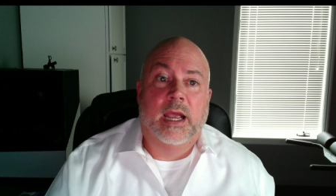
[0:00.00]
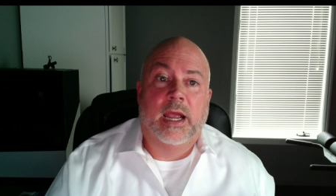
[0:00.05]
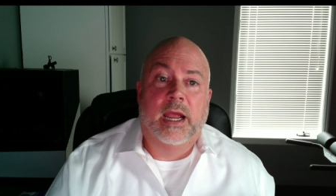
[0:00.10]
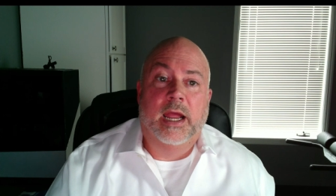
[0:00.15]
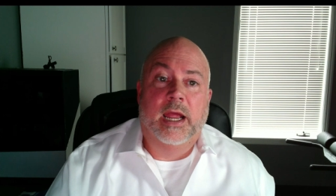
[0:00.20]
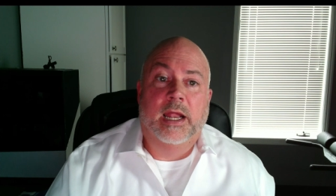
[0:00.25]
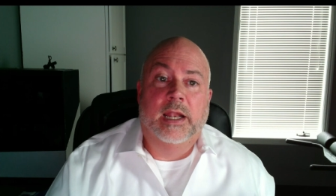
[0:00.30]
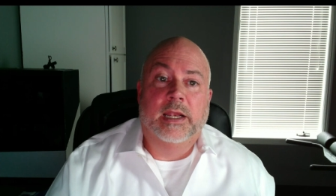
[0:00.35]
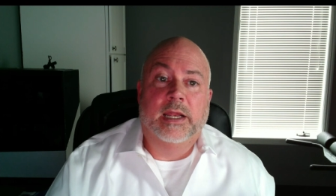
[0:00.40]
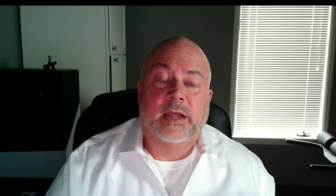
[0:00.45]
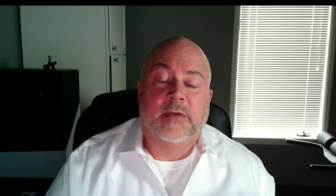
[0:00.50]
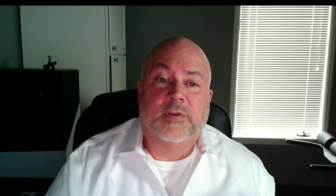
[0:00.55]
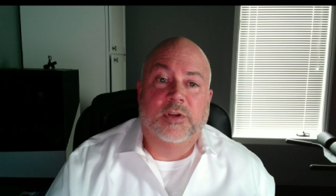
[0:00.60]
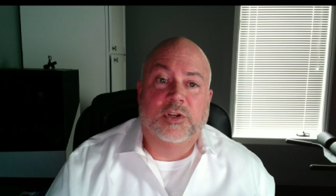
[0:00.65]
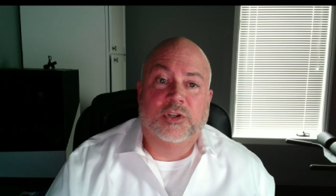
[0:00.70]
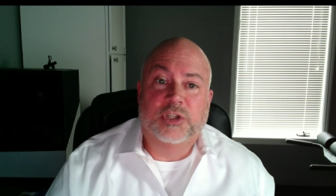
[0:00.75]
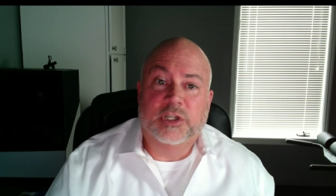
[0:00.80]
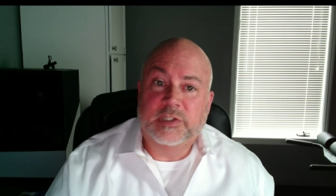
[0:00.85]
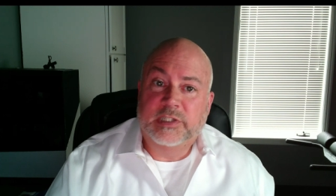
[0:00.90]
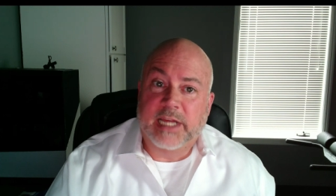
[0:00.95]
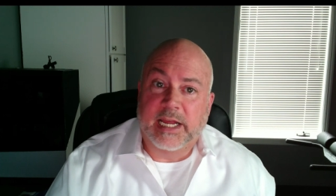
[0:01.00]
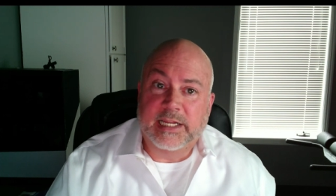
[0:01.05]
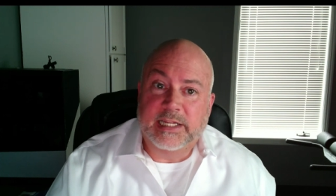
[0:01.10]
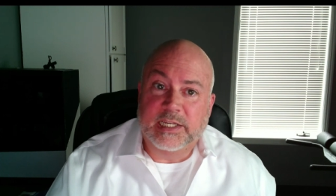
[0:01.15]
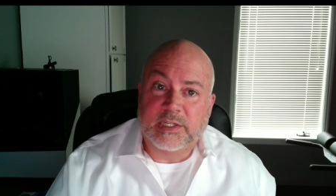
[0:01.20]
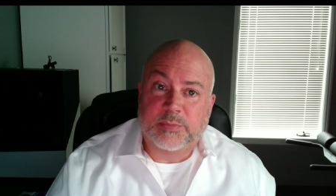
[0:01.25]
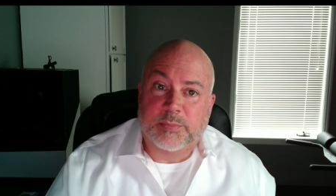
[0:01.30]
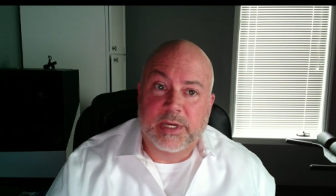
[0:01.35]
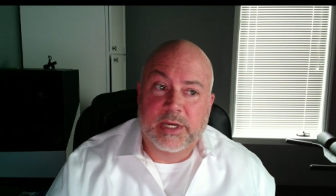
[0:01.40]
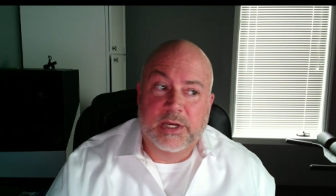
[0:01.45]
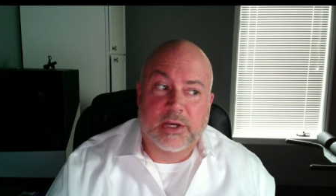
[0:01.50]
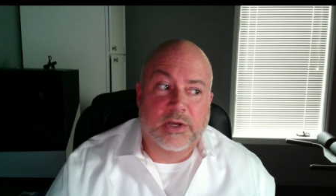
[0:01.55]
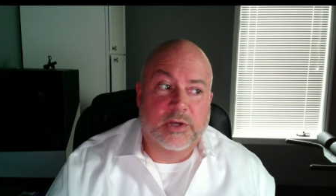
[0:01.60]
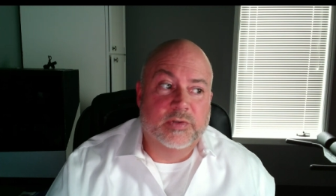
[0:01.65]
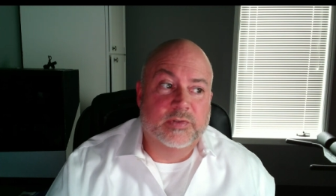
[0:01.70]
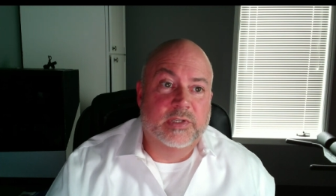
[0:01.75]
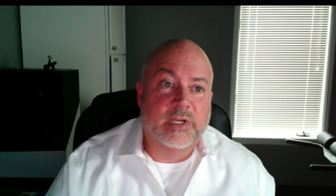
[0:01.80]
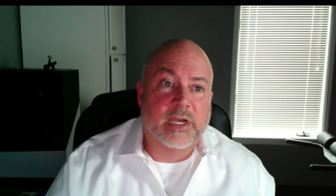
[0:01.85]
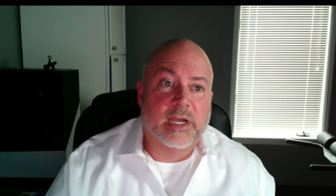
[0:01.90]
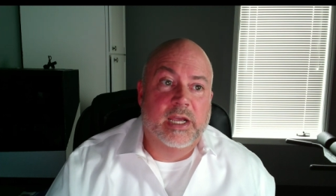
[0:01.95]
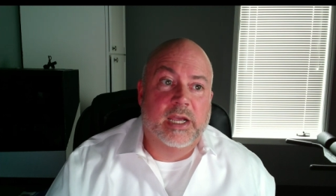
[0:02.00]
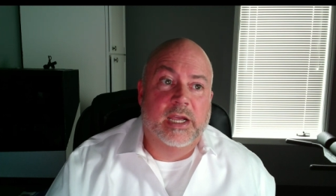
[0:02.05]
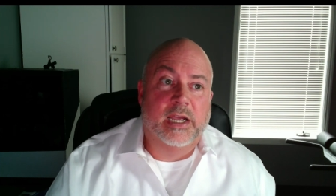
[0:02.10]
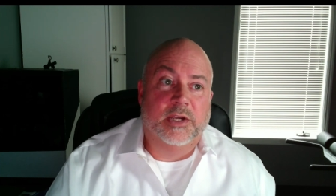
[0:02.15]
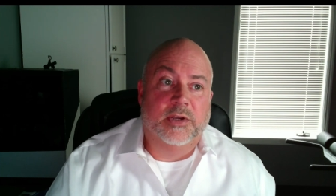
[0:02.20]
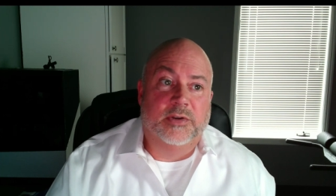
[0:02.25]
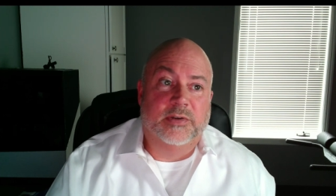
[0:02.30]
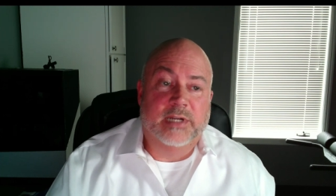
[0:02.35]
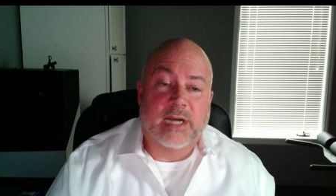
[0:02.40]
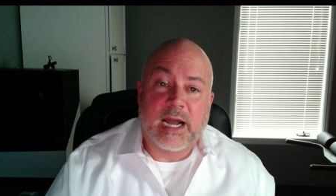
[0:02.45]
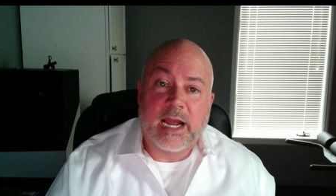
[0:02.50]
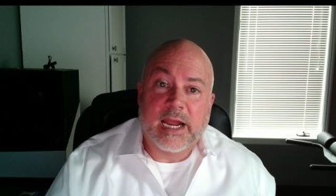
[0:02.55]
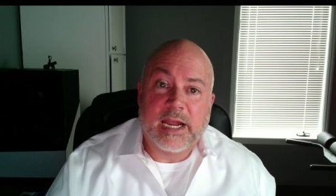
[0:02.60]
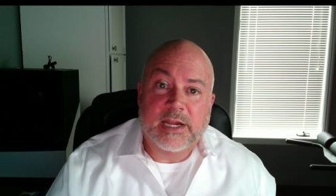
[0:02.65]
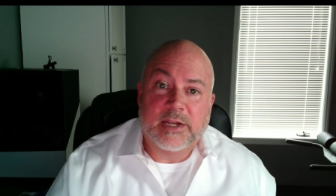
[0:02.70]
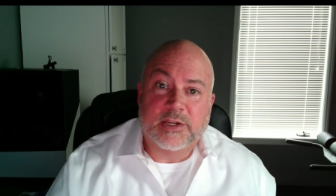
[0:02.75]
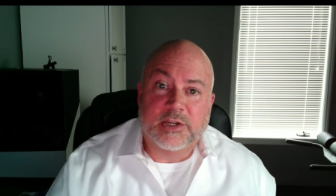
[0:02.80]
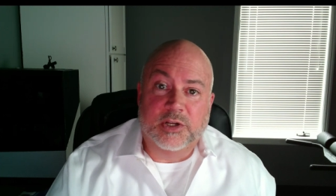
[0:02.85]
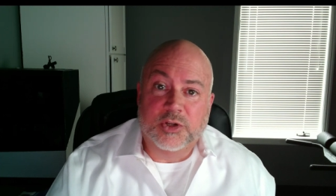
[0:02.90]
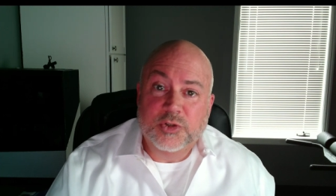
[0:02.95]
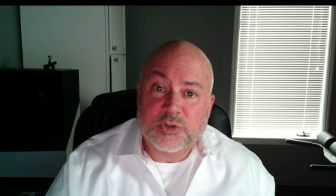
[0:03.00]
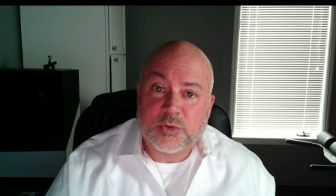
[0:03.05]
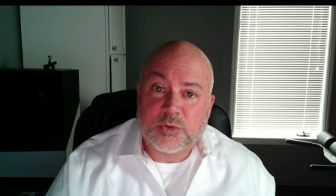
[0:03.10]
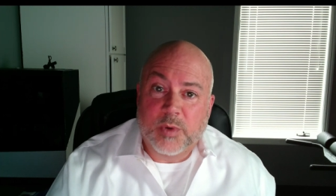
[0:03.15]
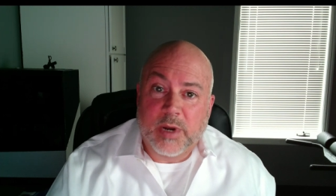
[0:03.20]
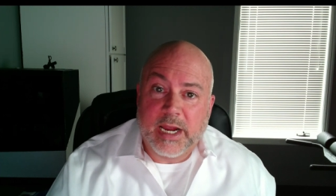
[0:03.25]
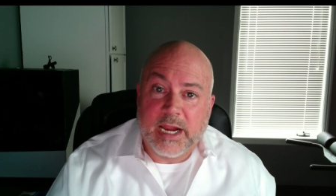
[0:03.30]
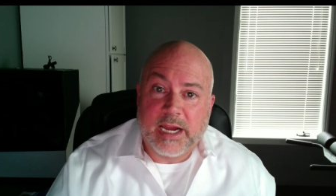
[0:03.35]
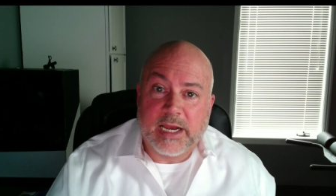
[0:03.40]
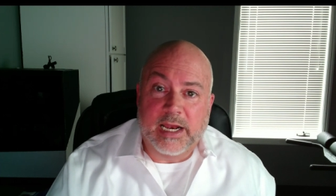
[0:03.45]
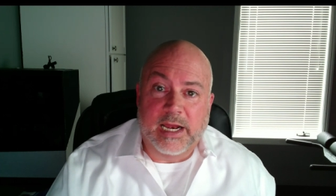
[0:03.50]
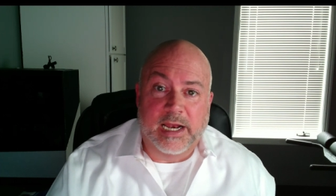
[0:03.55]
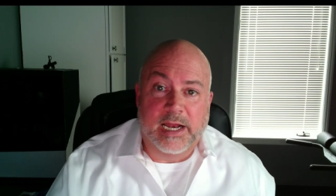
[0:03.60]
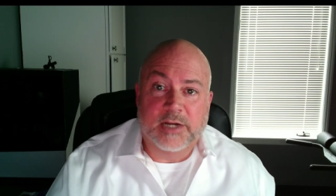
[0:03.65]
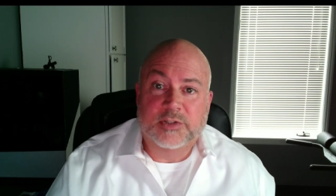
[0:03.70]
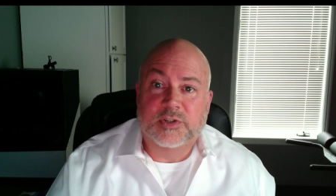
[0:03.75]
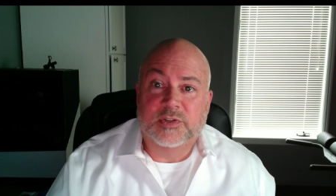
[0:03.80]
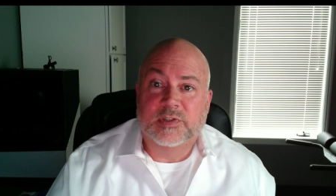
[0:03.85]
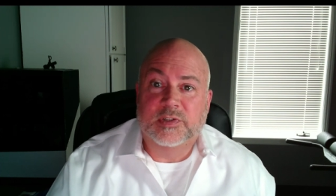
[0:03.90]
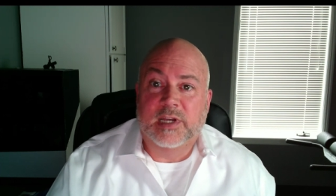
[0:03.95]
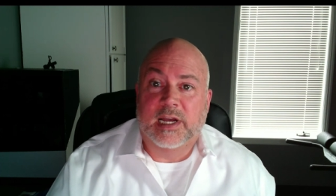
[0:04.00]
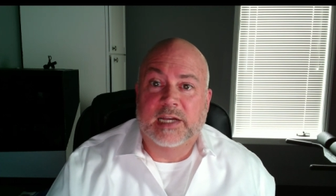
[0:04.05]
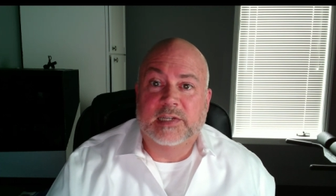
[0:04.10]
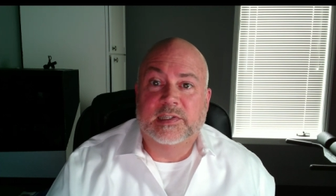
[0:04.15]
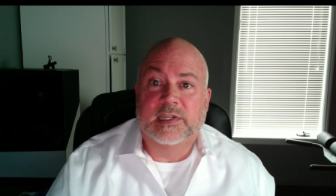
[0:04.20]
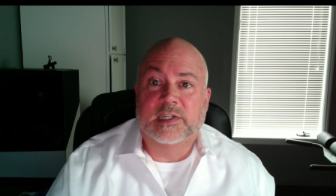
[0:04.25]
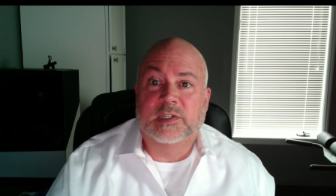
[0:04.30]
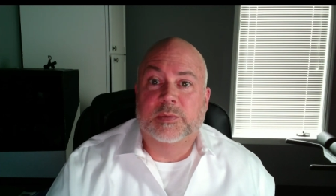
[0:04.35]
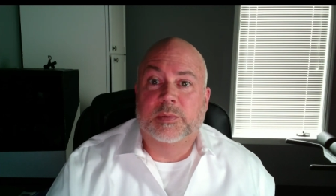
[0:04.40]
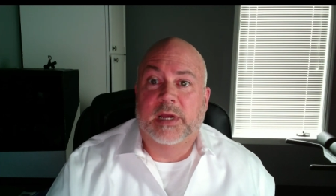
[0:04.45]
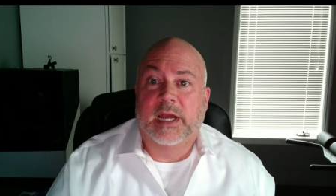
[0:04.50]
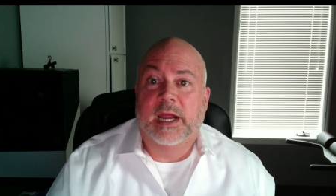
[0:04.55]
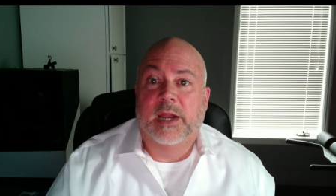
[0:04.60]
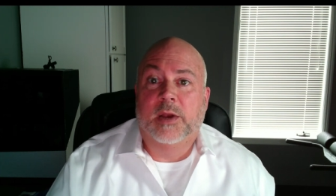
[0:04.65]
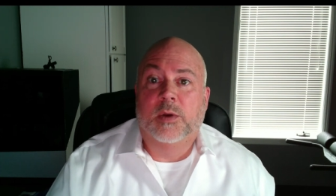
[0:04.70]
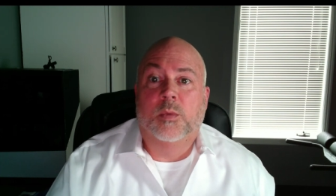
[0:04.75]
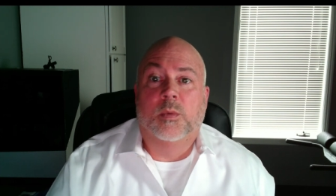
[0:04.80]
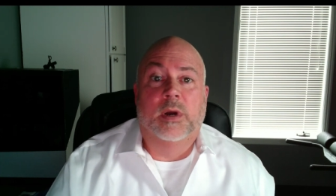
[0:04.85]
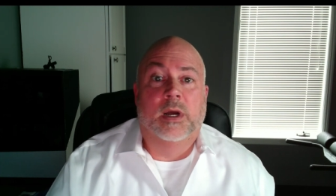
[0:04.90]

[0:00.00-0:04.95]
and if you just take these pills, you diet, you lose weight, and exercise, they explain,